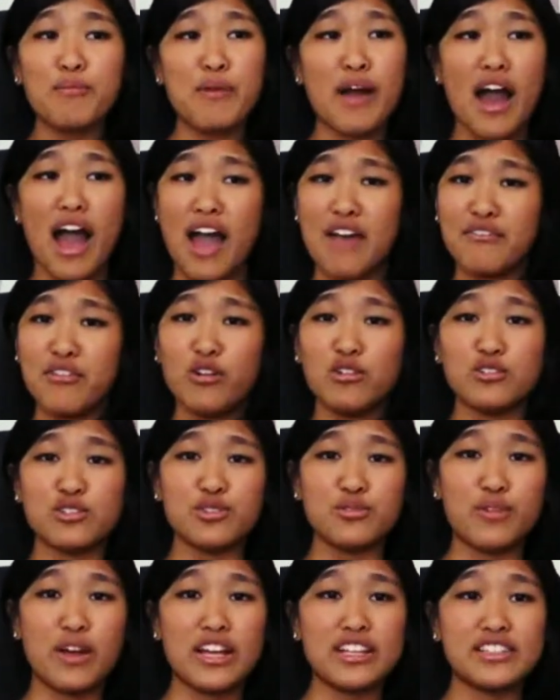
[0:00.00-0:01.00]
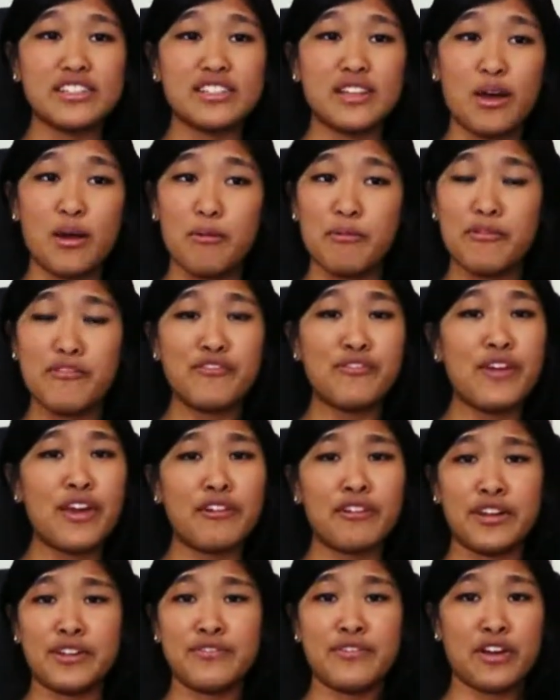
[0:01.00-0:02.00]
but I've also read some
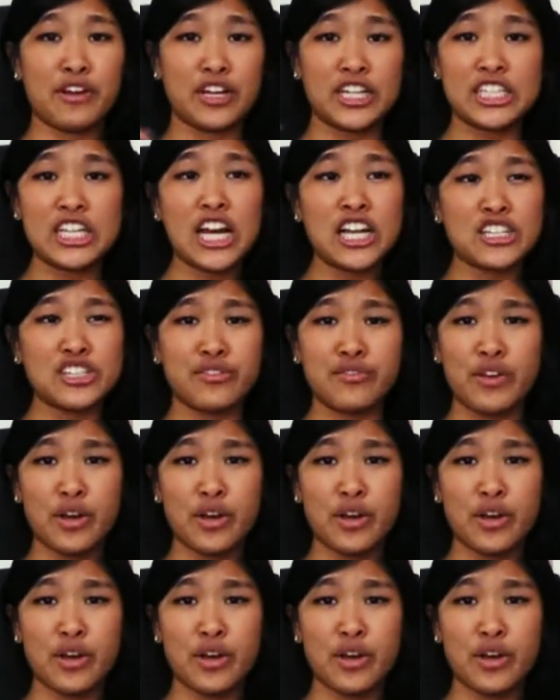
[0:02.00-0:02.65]
very, very touching,